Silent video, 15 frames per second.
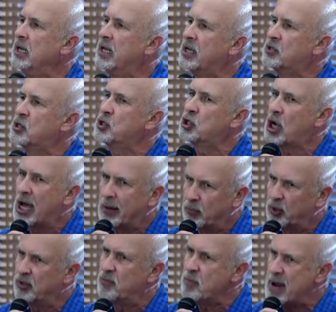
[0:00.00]
he gets a
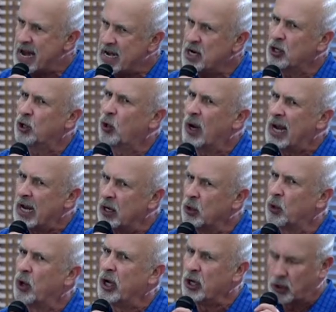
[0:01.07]
job with Mene Grande
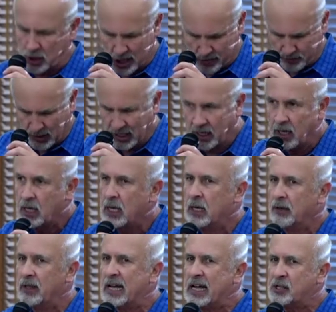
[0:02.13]
Oil Company.
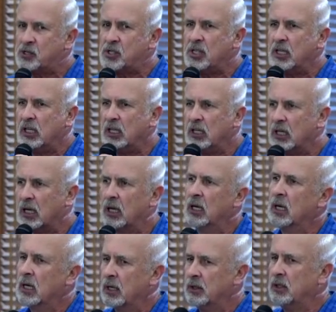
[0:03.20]
That's the,
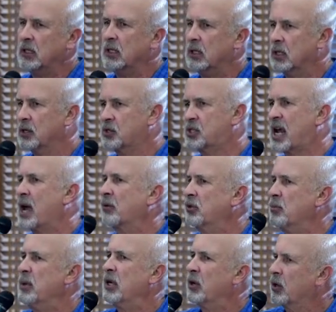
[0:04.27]
uh, the South
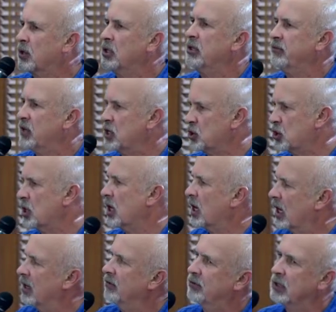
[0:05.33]
American division
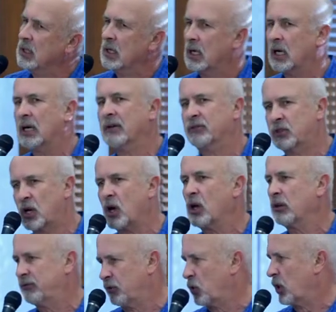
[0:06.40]
of, of
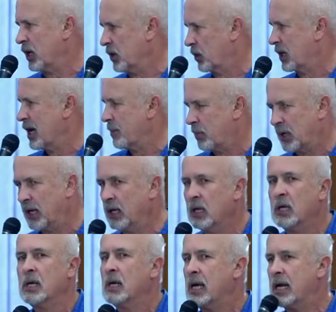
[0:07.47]
Gulf Oil Company.
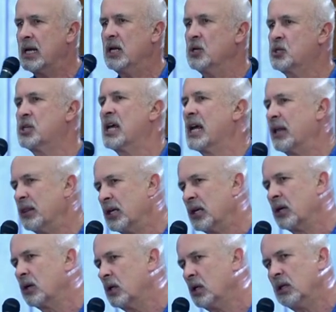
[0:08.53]
And he's down
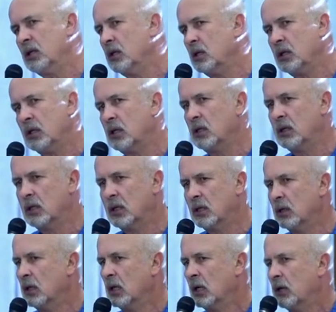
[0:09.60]
there in the, in
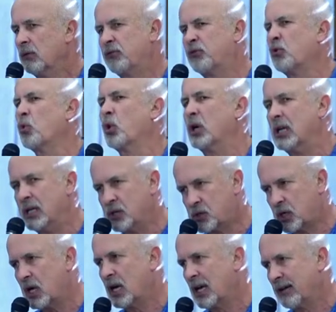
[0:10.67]
the
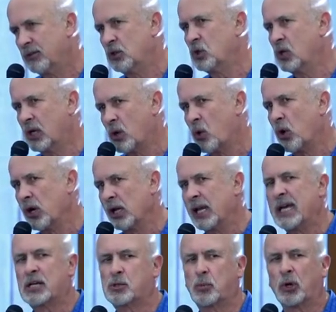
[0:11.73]
40s uh, doing oil
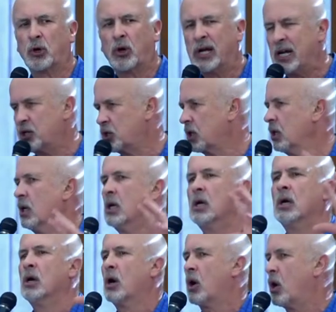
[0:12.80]
exploration,
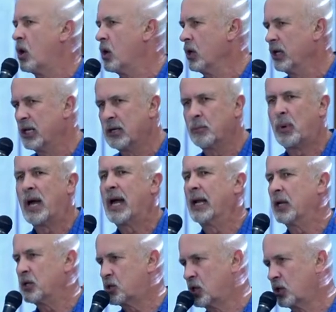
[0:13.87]
hauling
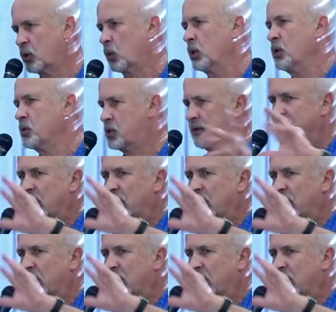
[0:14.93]
pilots and crews to